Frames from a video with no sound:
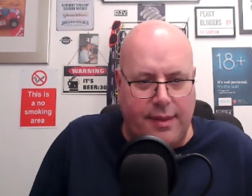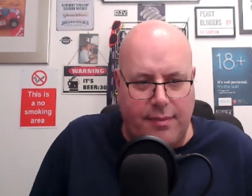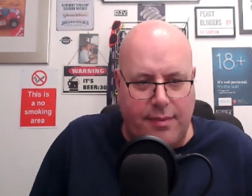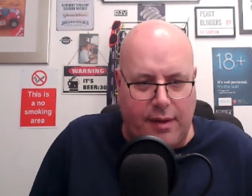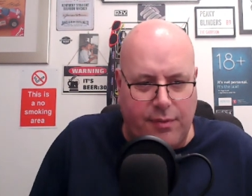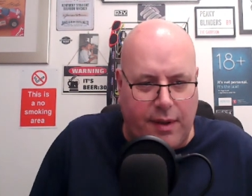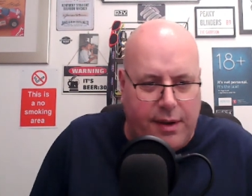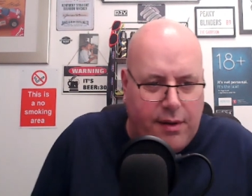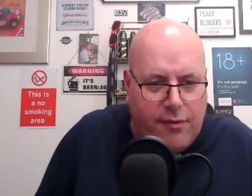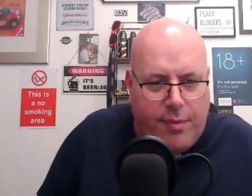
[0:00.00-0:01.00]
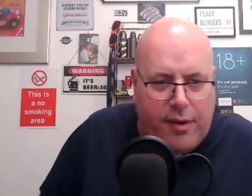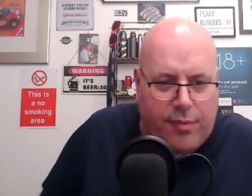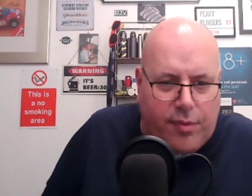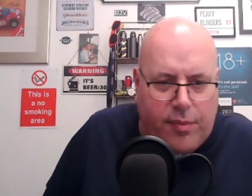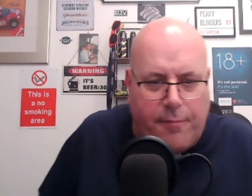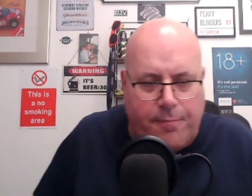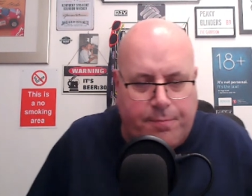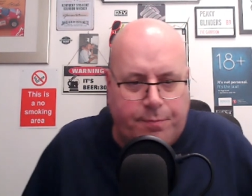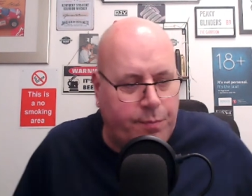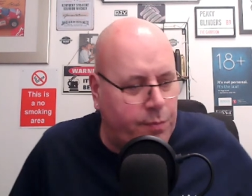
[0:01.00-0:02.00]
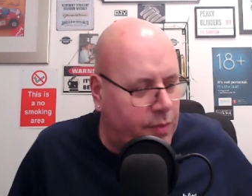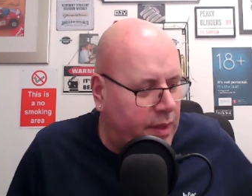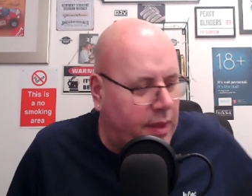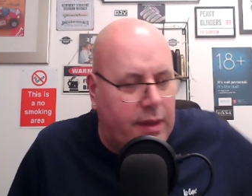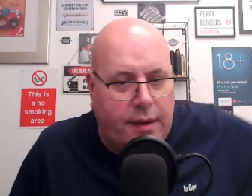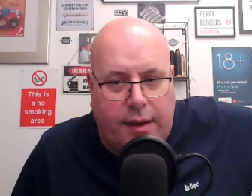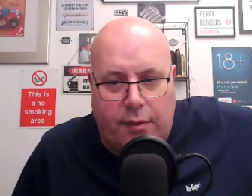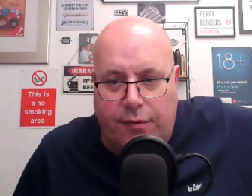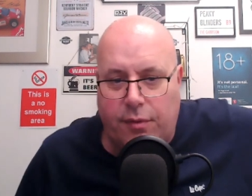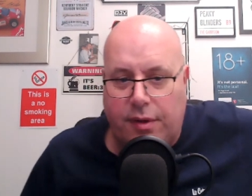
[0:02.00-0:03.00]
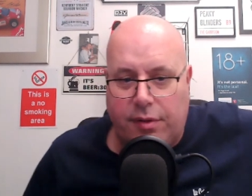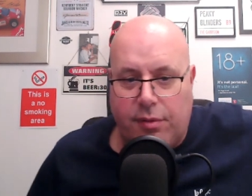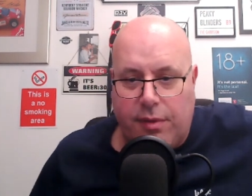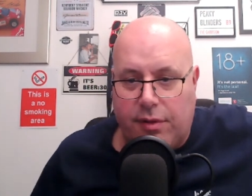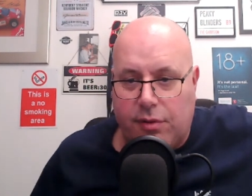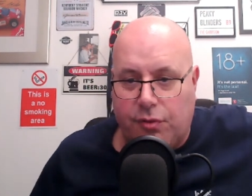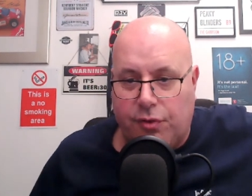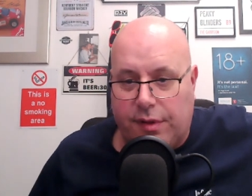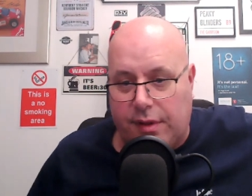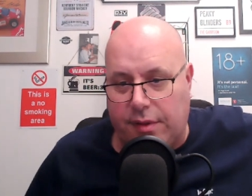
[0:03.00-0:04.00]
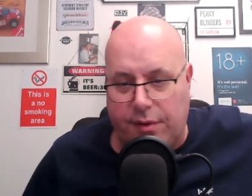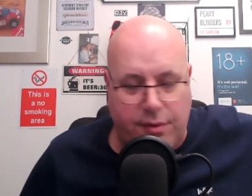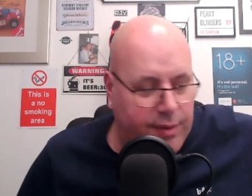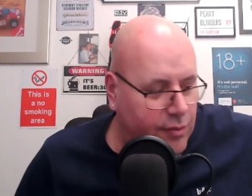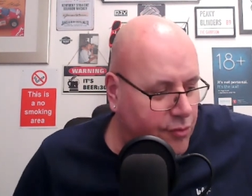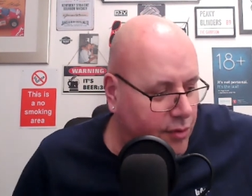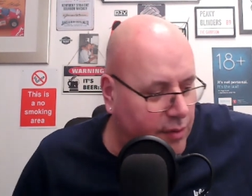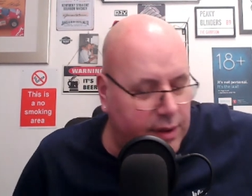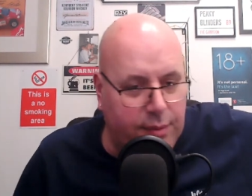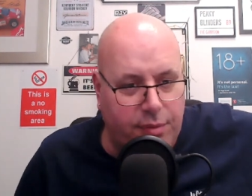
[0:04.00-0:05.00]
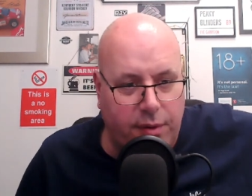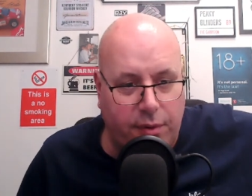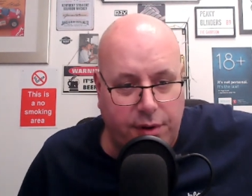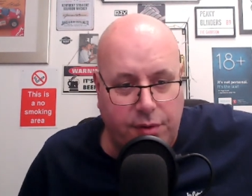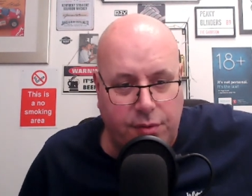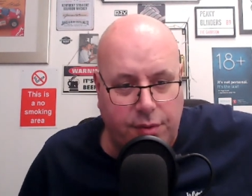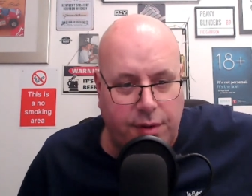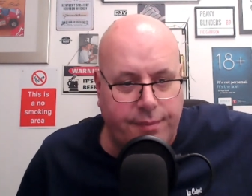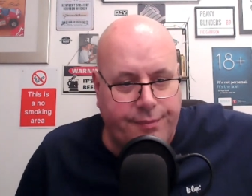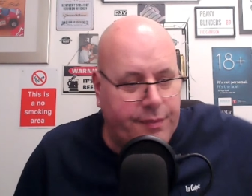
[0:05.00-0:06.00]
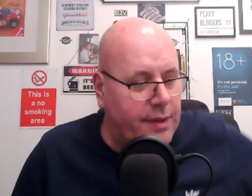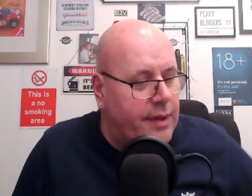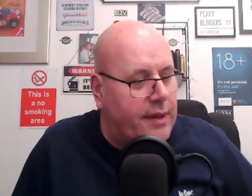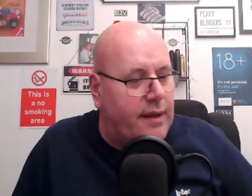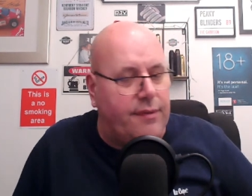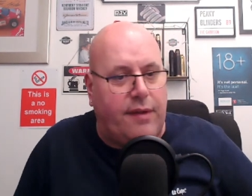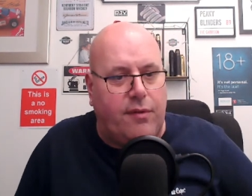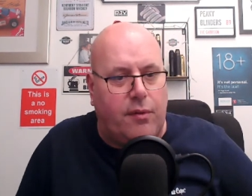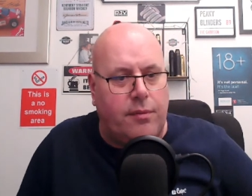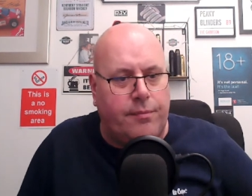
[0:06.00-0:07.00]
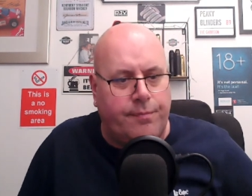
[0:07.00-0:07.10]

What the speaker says: That's why you don't have a baseball bat. Now, if you was in some of these countries that are a bit unruly, you'd probably want a gun, wouldn't you? If they've got one.